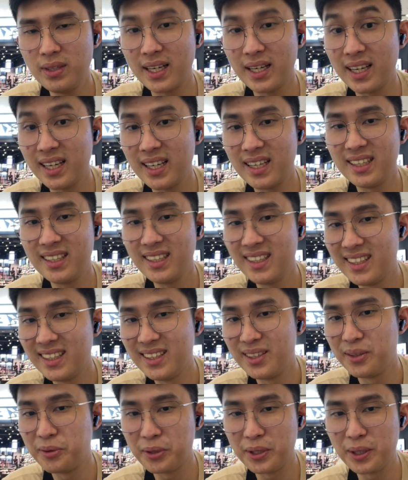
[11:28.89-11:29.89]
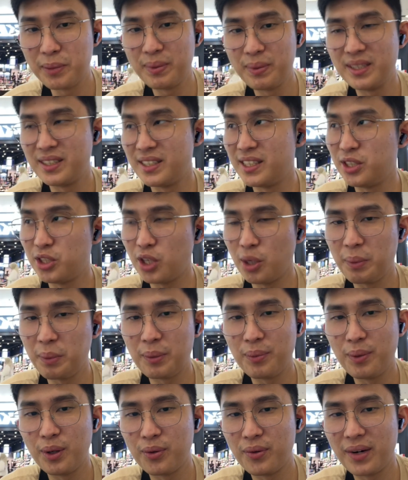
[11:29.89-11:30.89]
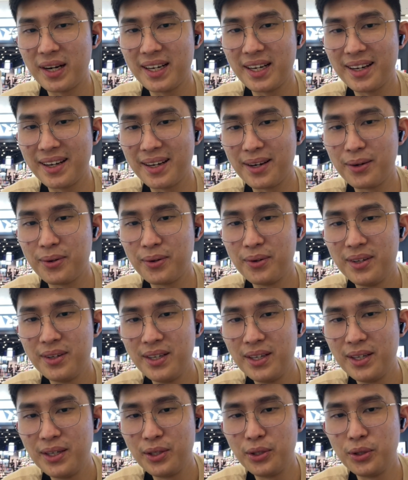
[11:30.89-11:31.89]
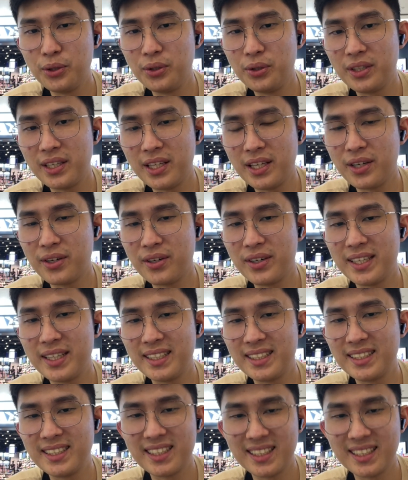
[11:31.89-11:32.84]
And we're in a busy shopping mall right now. You'll hear it